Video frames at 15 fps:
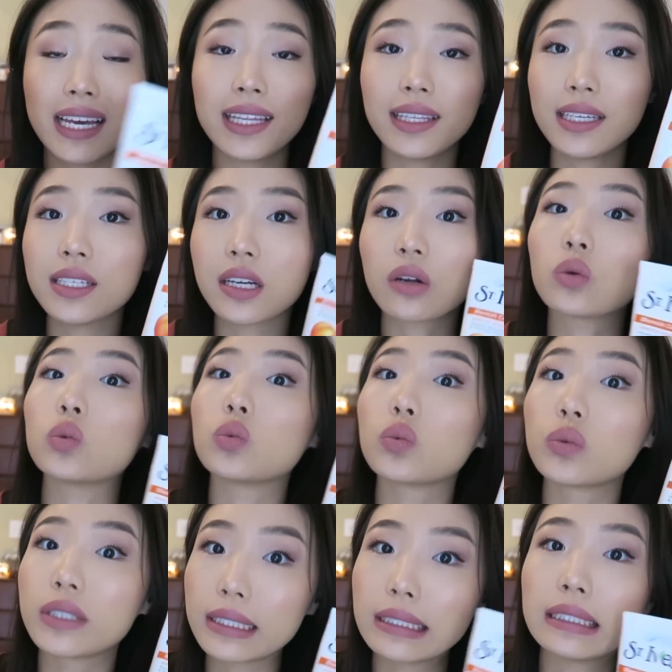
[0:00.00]
and these are
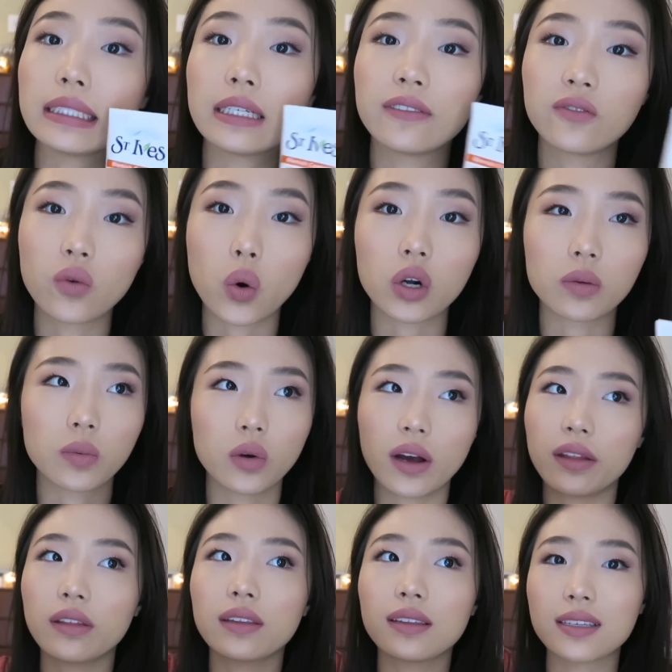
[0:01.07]
really affordable i
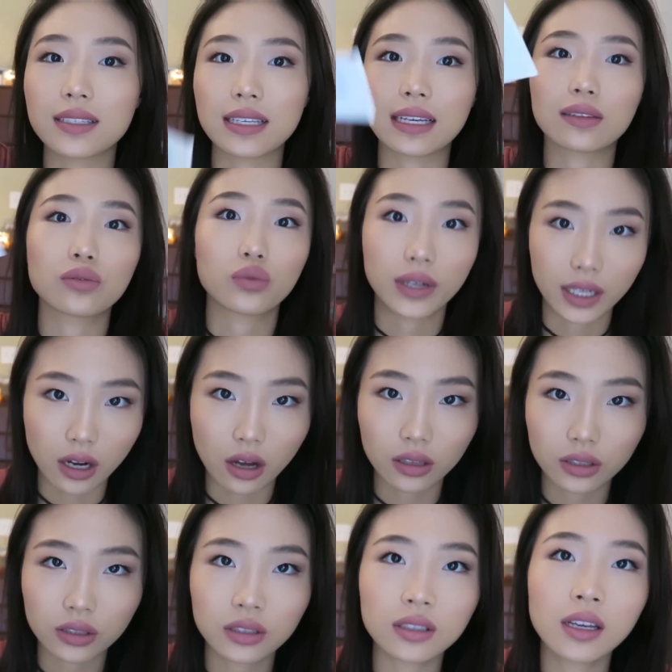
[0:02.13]
think this is like three
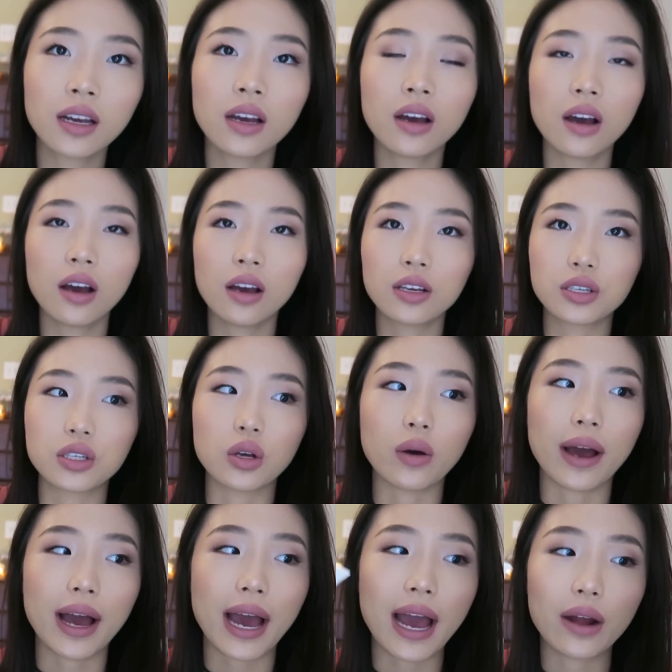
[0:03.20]
dollars
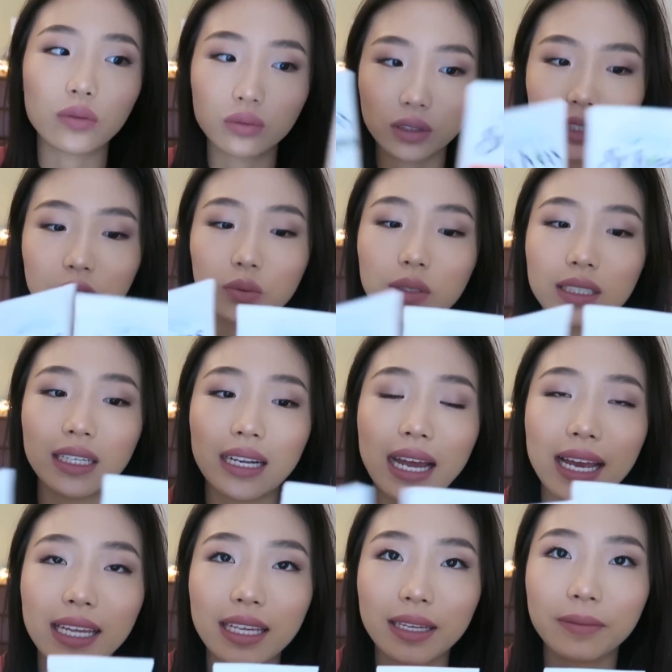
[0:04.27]
so i really really
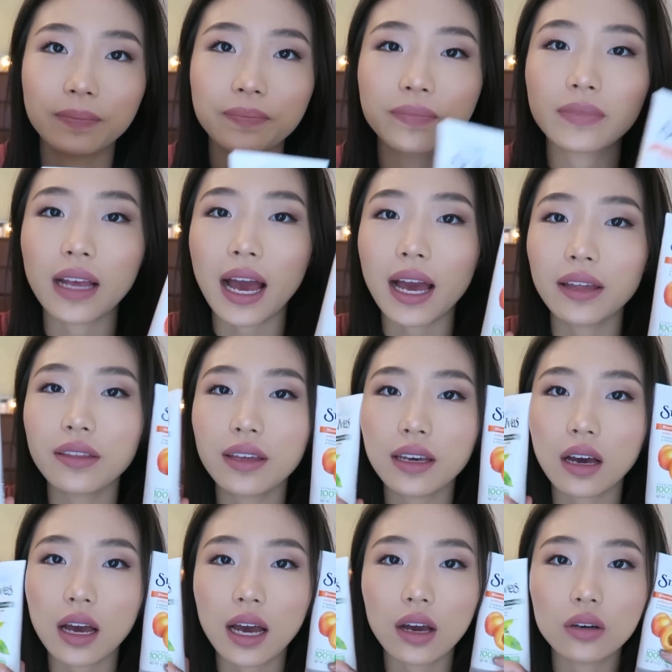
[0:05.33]
like it i
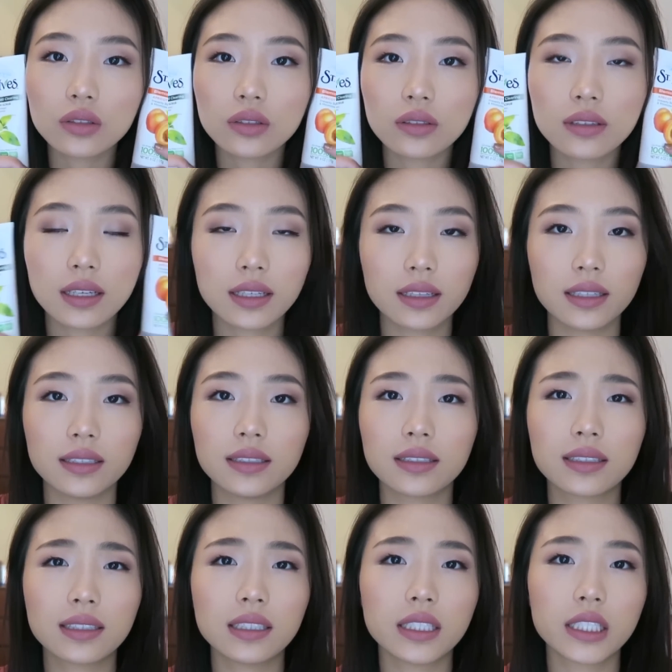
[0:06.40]
think i also think
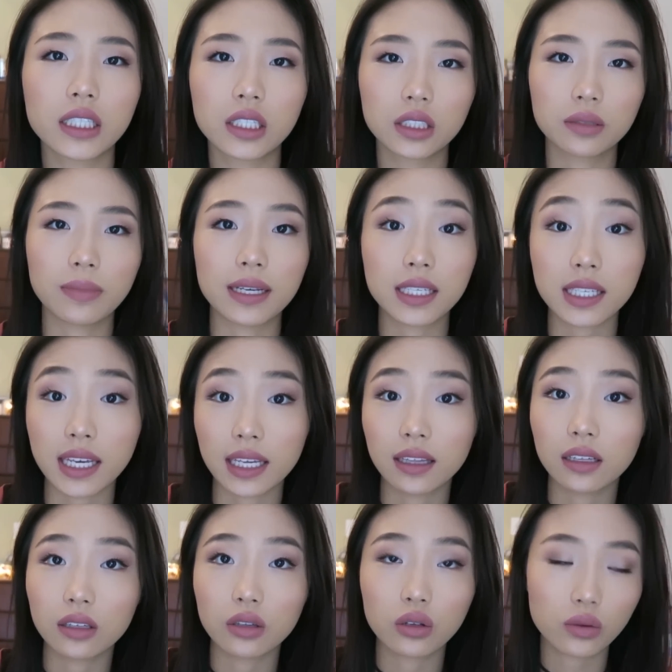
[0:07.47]
this clears my
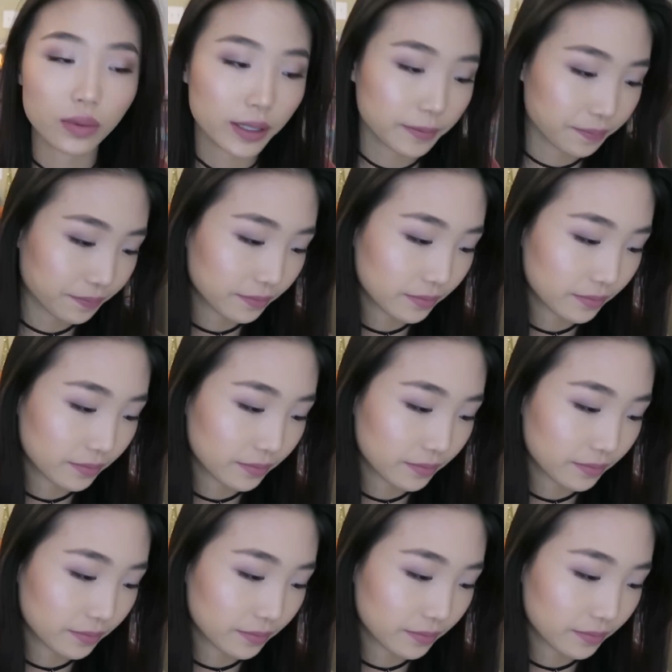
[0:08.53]
skin a little bit